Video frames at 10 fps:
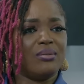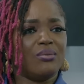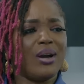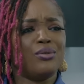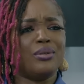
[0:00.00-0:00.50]

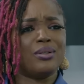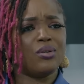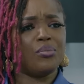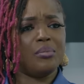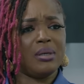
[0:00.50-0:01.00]
why are you
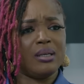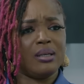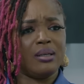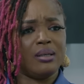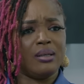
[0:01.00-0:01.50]
disturbing me?
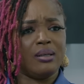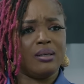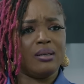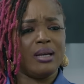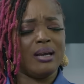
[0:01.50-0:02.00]

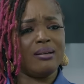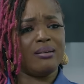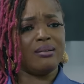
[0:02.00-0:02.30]
Huh?